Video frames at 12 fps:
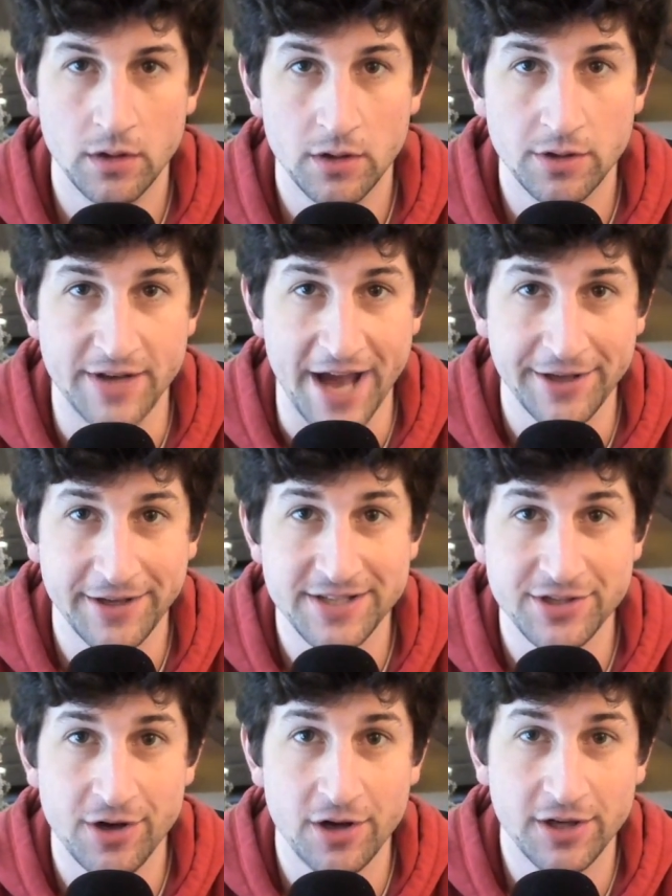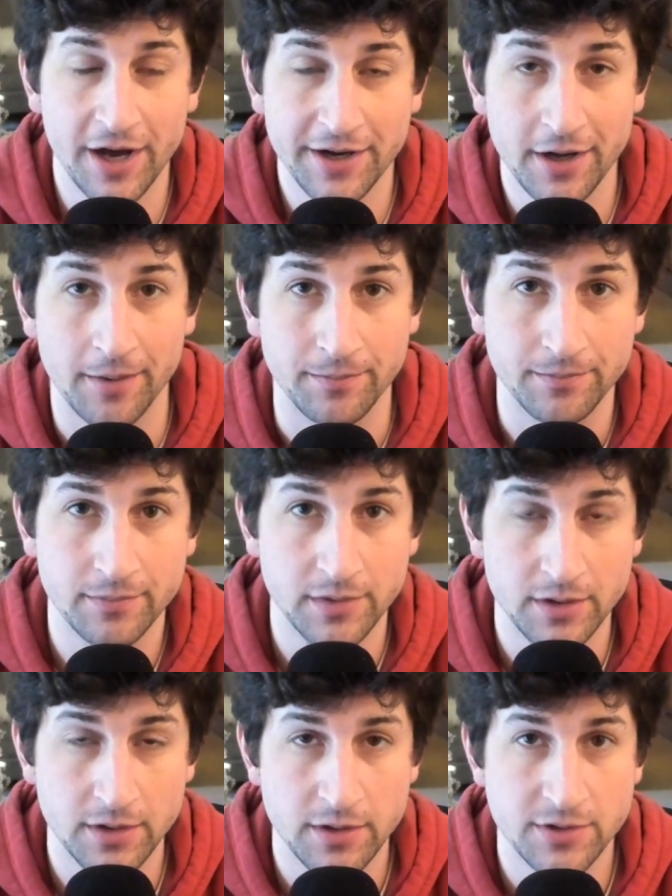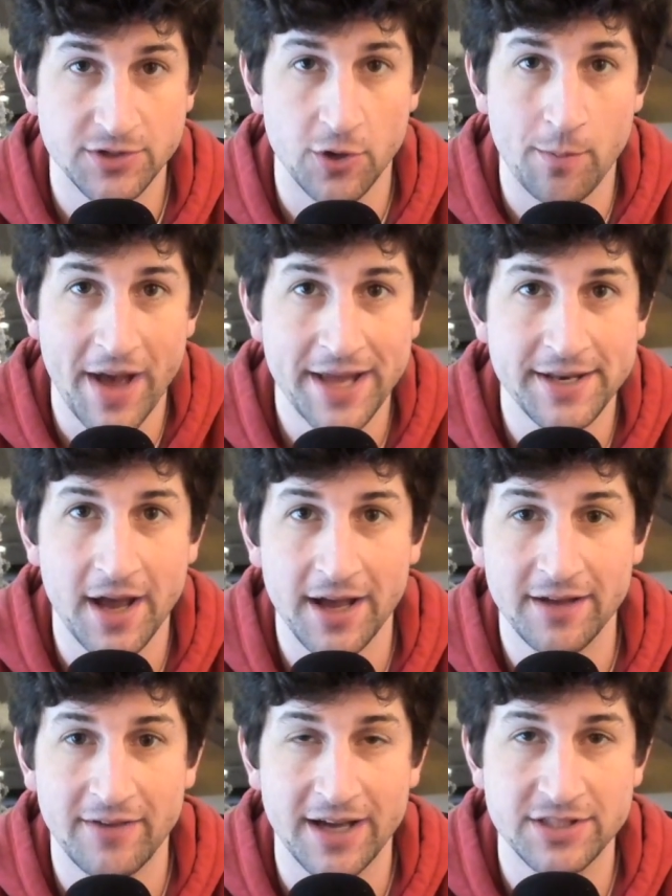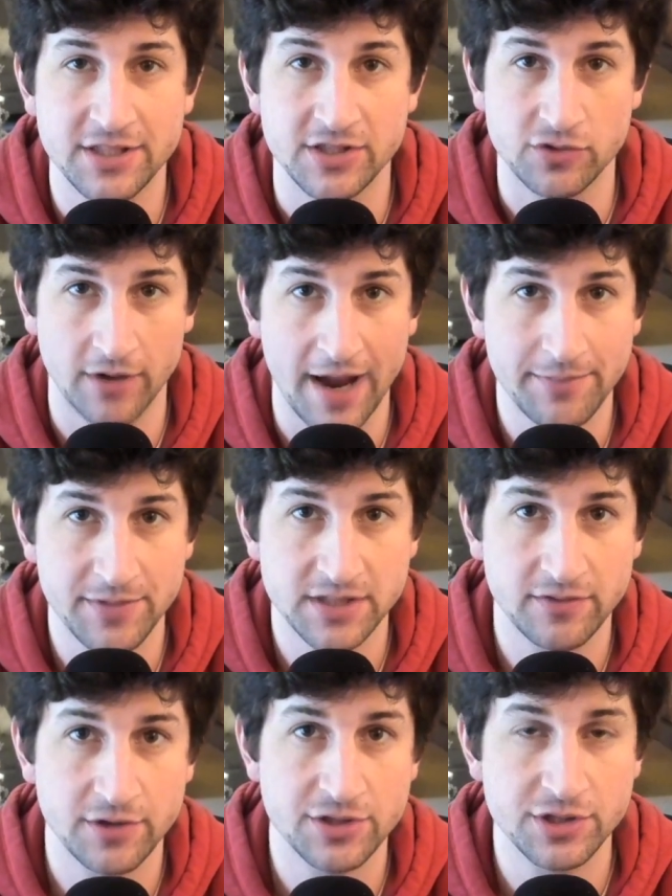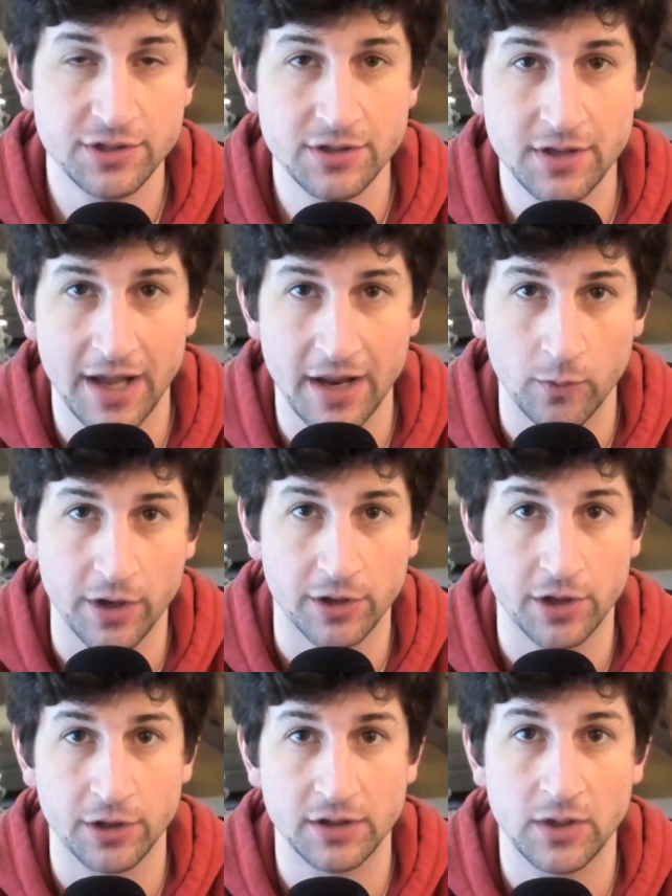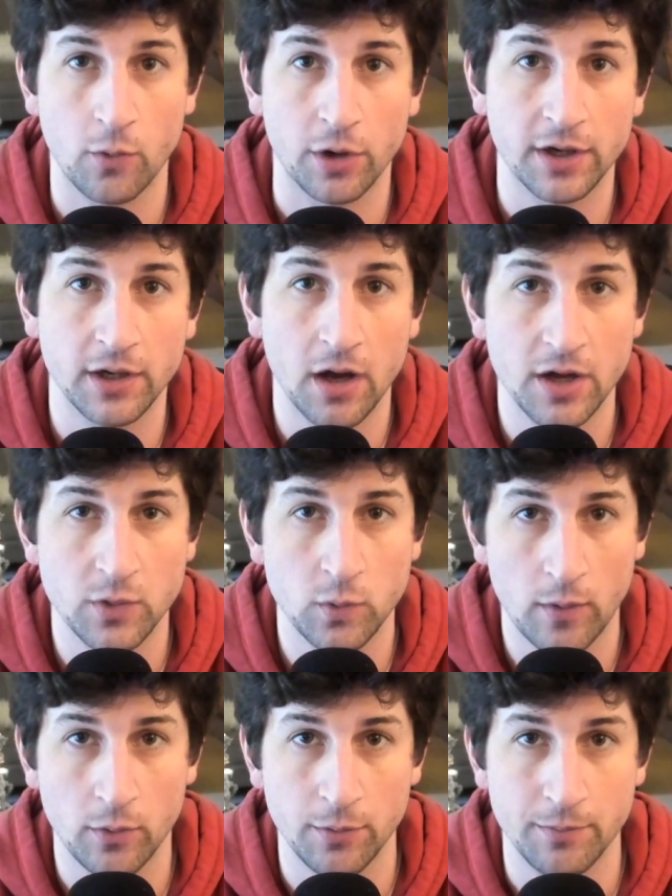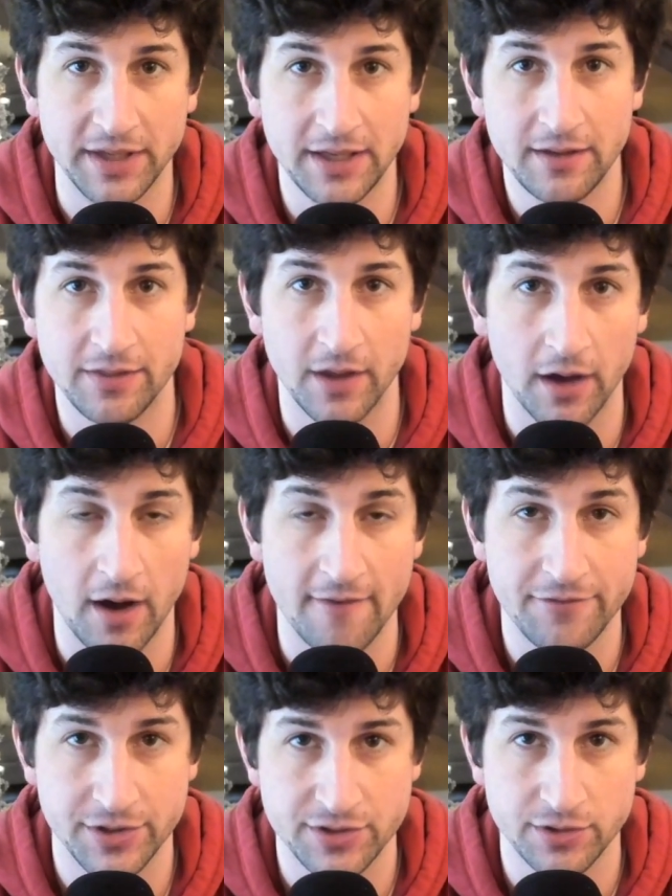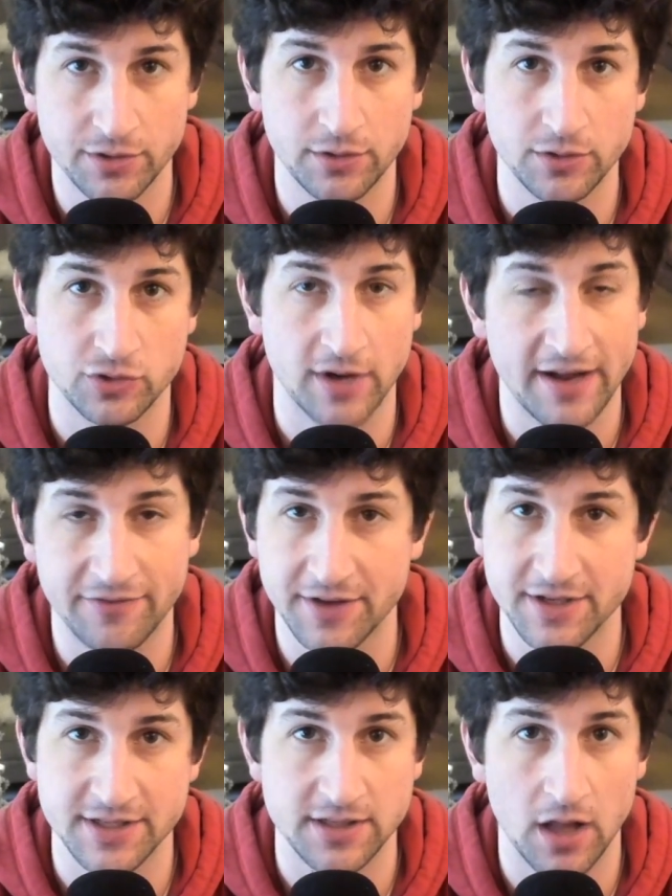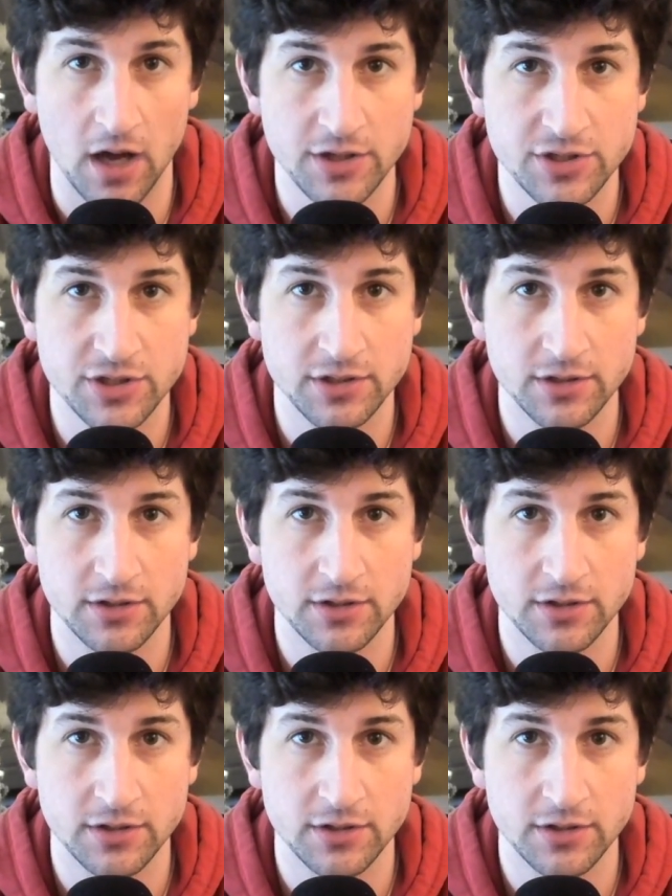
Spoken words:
Now you guys are all caught up. So Matt and I have actually scrapped this version, and we are currently working on what will be the official Drive Fitness launch.